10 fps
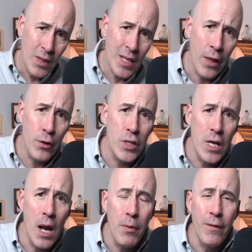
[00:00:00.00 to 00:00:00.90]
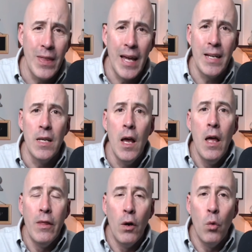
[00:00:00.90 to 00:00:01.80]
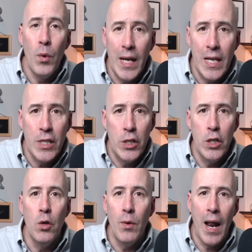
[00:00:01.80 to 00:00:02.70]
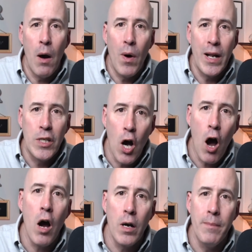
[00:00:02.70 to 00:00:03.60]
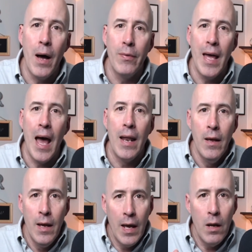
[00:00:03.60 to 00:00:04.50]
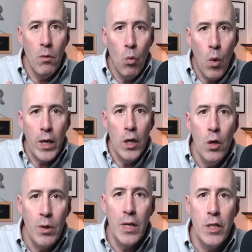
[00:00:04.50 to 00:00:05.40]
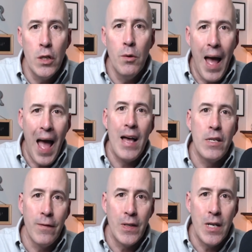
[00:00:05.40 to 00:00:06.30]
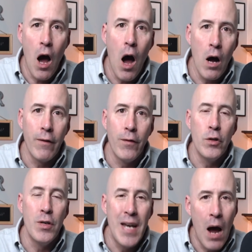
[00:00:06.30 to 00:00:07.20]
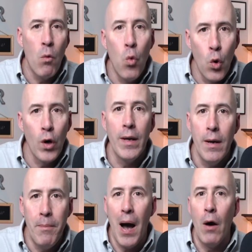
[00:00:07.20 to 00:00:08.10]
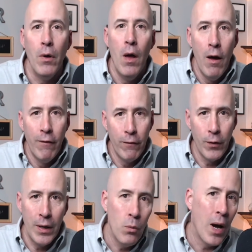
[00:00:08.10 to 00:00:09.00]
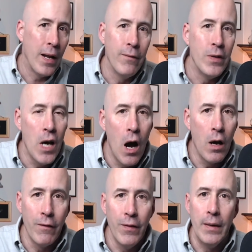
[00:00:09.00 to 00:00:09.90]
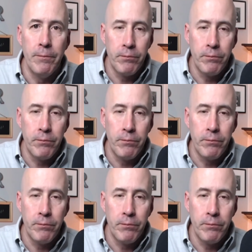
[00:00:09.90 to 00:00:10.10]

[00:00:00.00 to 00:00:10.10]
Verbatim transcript: Now, there's a number of things that we can do, and I want to talk about that and what you can do as a photographer to not worry about free wedding photography.